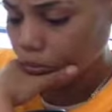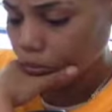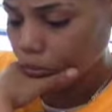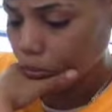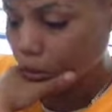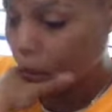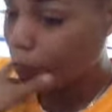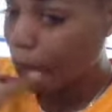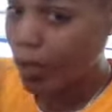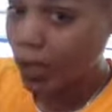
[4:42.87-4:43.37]

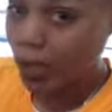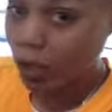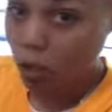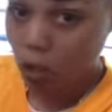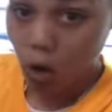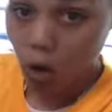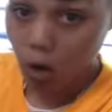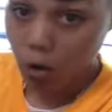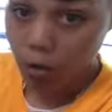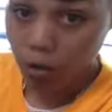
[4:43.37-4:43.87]
The biggest
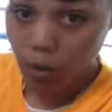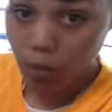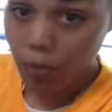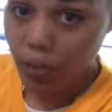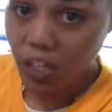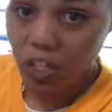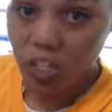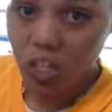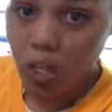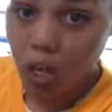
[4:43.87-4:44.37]
heart, the
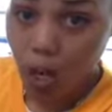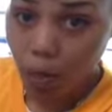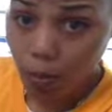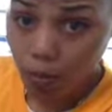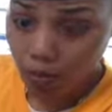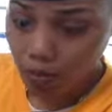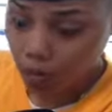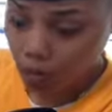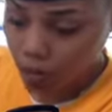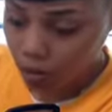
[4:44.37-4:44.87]
biggest cup
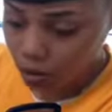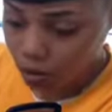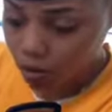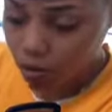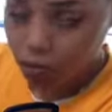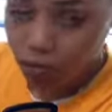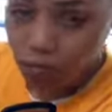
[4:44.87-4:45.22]
of them all.